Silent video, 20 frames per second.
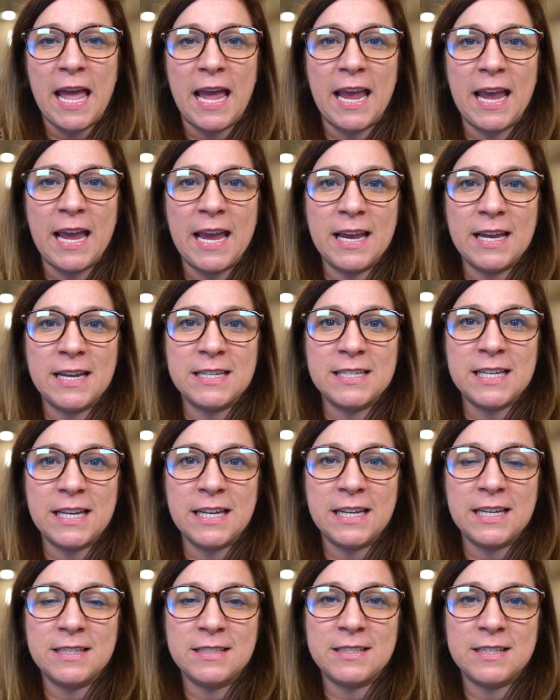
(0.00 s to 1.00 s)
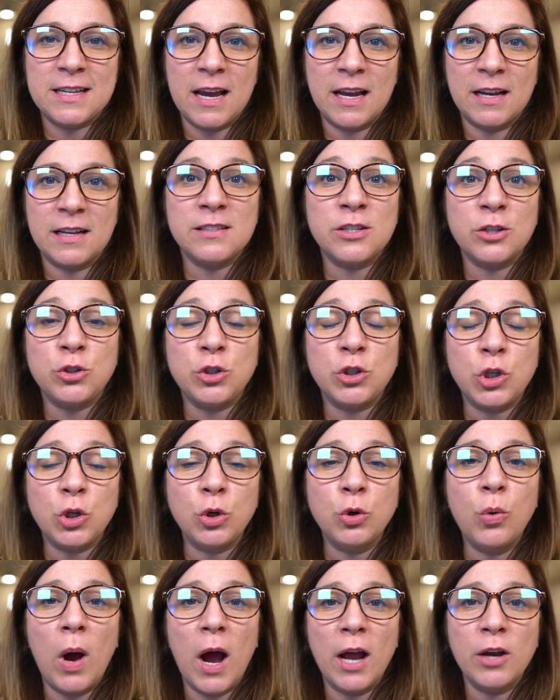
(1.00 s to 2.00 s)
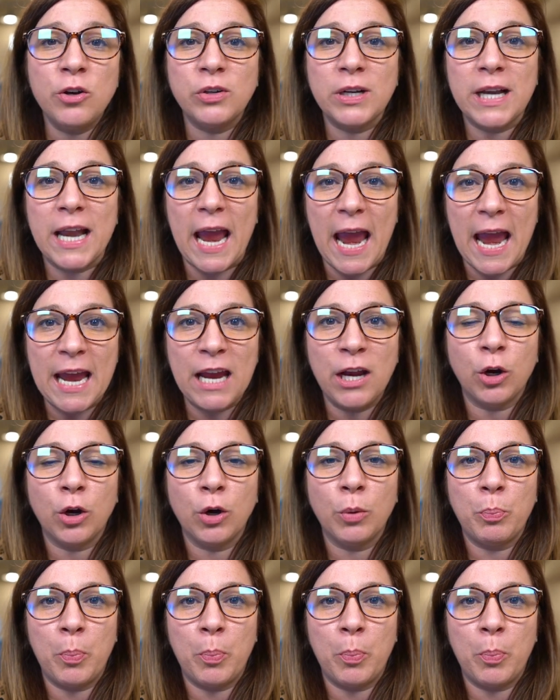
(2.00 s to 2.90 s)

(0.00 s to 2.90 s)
and is uh, it's a 200 acre